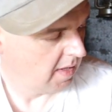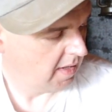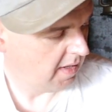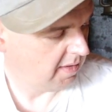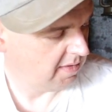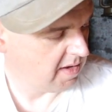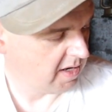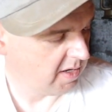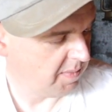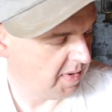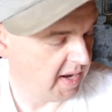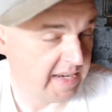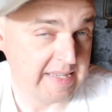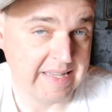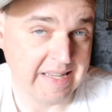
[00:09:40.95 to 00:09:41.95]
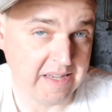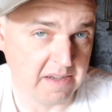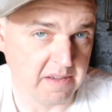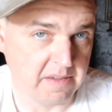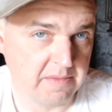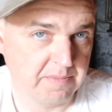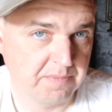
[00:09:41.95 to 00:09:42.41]
it's not going to be
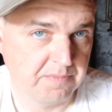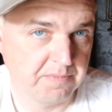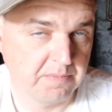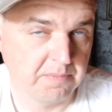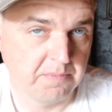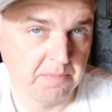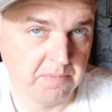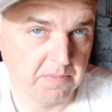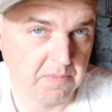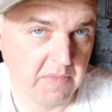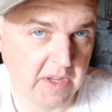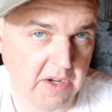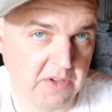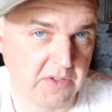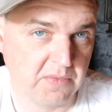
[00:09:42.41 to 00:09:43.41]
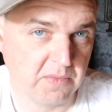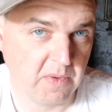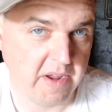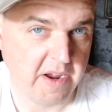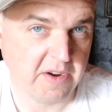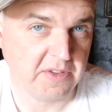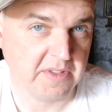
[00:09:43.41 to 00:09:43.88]
ideal, here's
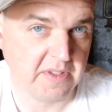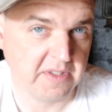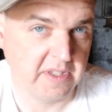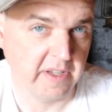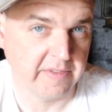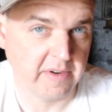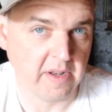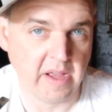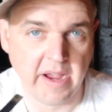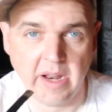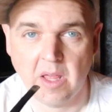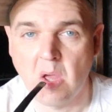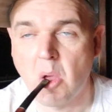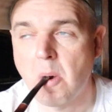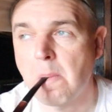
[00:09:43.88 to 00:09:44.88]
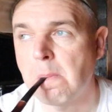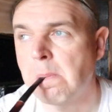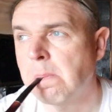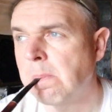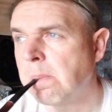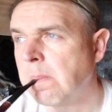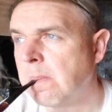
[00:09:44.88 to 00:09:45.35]
here's the silver lining.
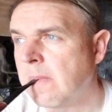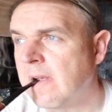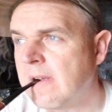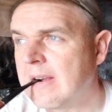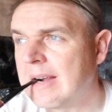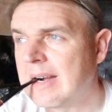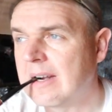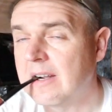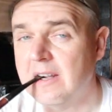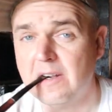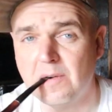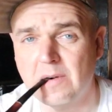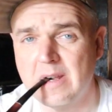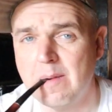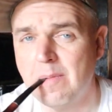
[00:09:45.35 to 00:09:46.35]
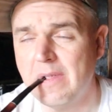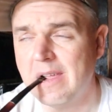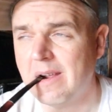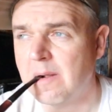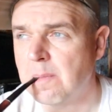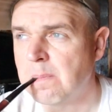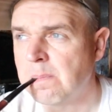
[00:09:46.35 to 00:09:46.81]
This is what I'm
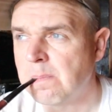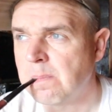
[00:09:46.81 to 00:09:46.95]
thinking.